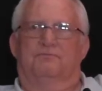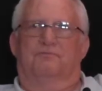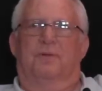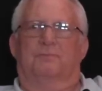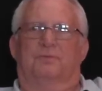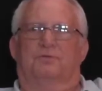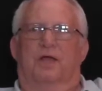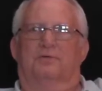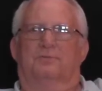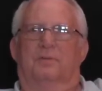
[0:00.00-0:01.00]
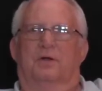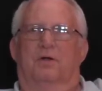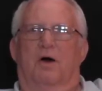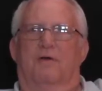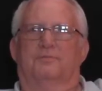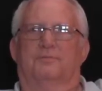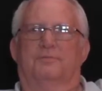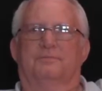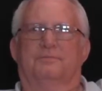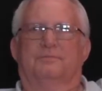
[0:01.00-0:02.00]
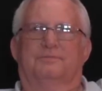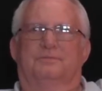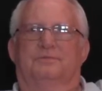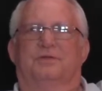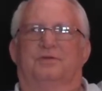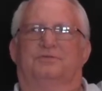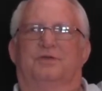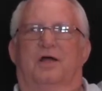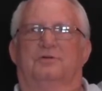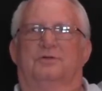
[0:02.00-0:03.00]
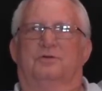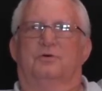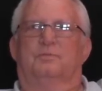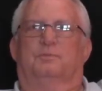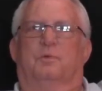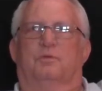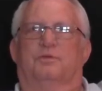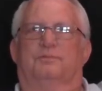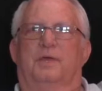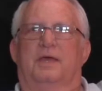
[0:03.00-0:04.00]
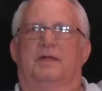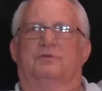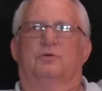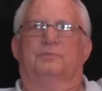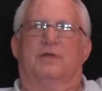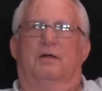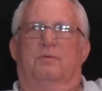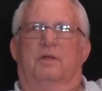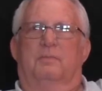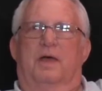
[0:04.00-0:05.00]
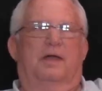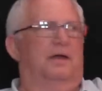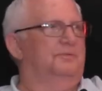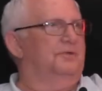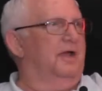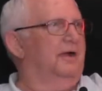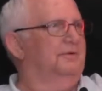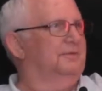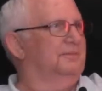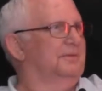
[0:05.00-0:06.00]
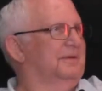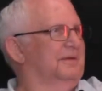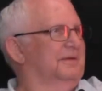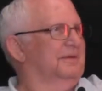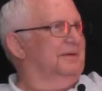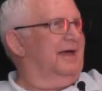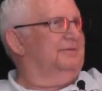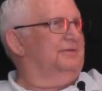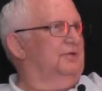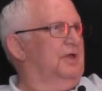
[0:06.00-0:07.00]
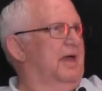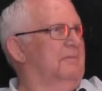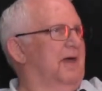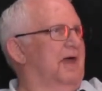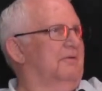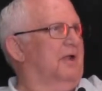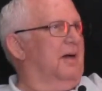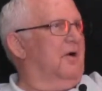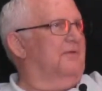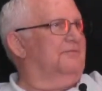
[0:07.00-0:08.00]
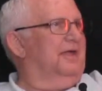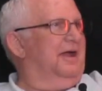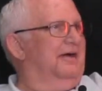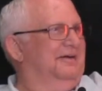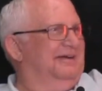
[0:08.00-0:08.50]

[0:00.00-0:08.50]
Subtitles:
flipped the transmitter off, discharged the tubes, pulled the PA tubes out, and went back upstairs. I said, you can have them back when I'm off the air.